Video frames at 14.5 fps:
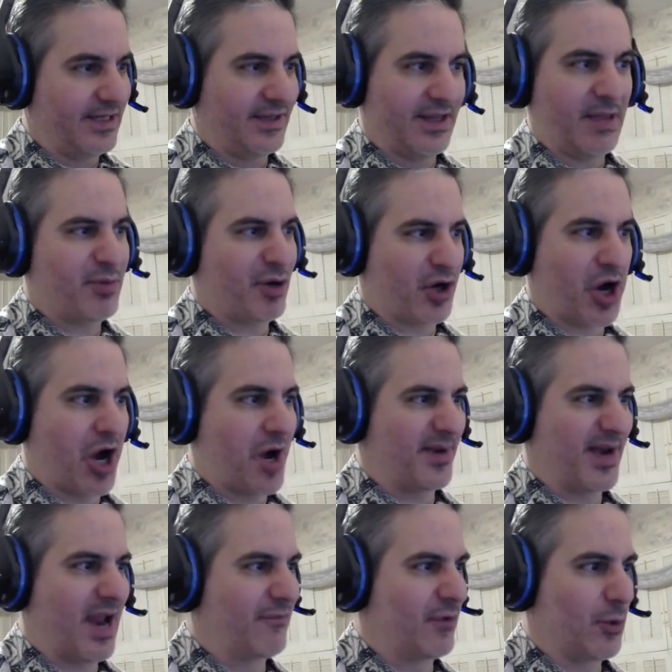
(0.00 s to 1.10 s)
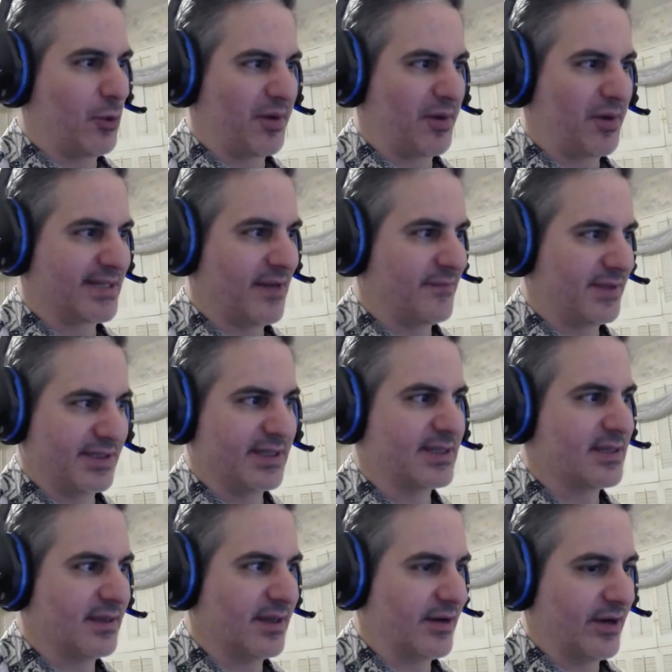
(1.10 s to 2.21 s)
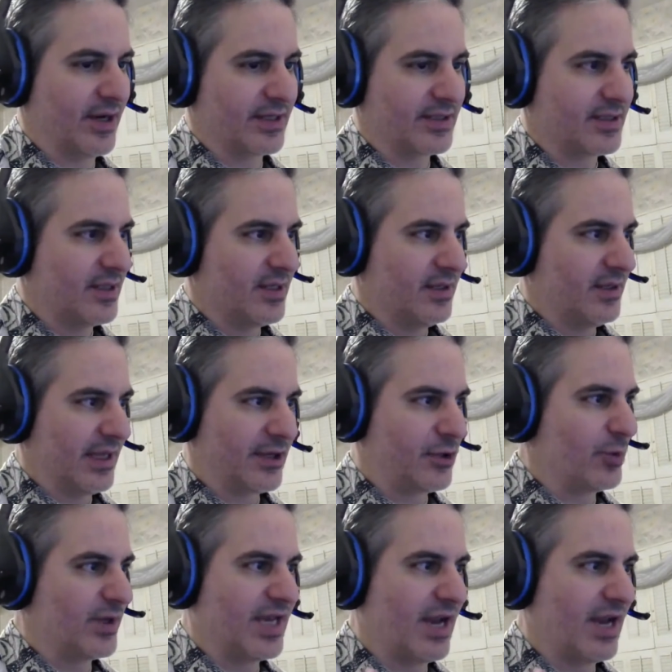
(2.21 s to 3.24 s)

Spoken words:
they put carpet everywhere in the 70s. It's hilarious. Like you would